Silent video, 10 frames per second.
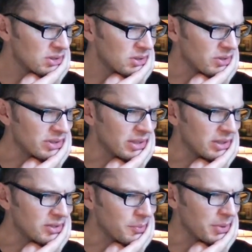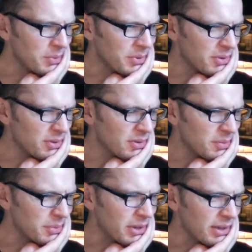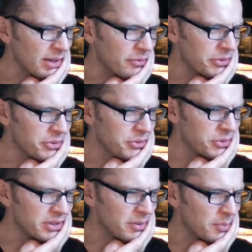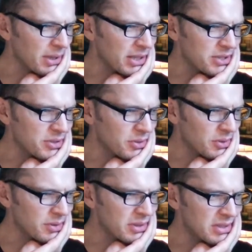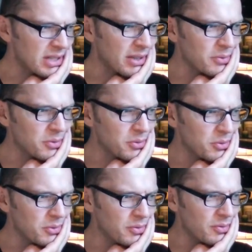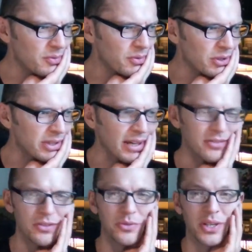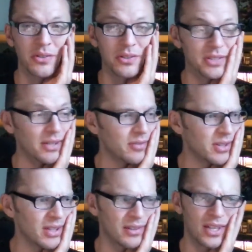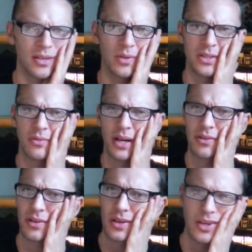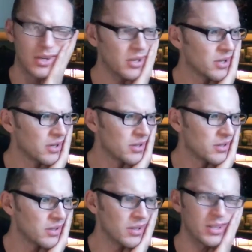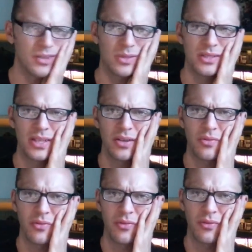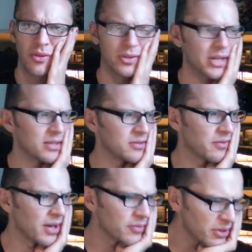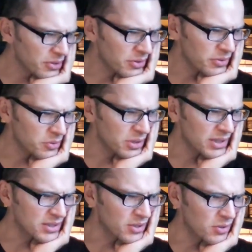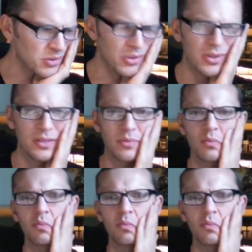Well, see, some people apparently have reduced their pledge, so it's down to 4,370. I think it was around, I think it was near 4,500 2 days ago, so it's